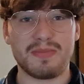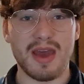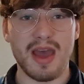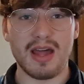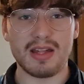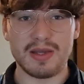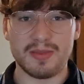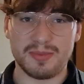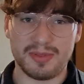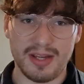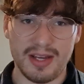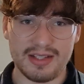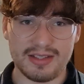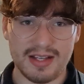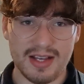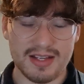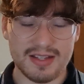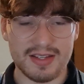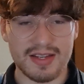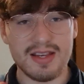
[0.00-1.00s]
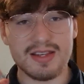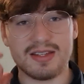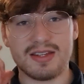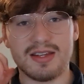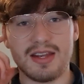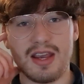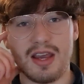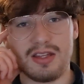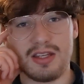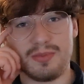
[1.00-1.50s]
he barely played last
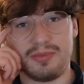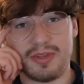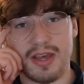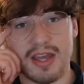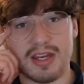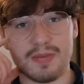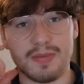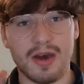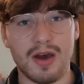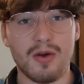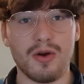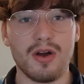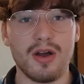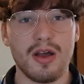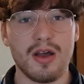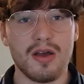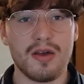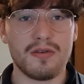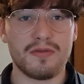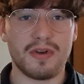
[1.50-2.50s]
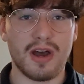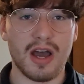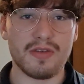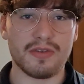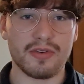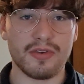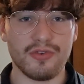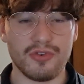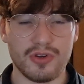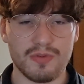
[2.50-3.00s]
season. He only played about
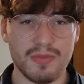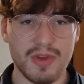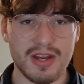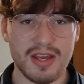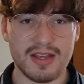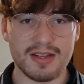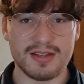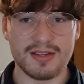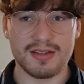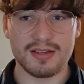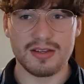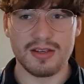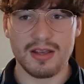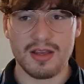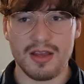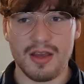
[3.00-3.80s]
500 minutes,